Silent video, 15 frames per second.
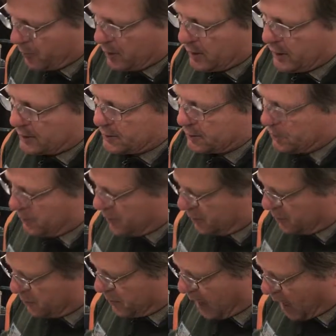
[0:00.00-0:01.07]
we like to do
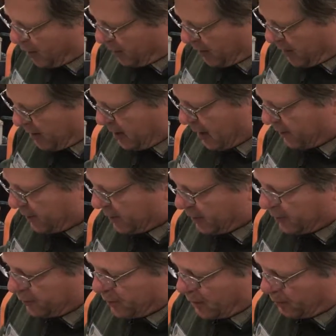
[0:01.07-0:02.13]
this without having it
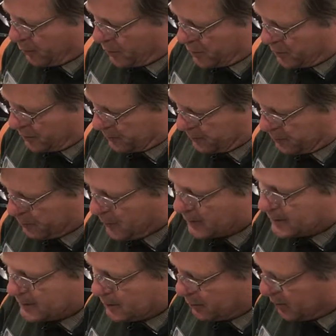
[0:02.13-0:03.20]
under high pressure,
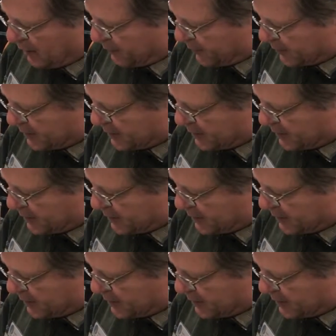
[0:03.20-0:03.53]
but still keep the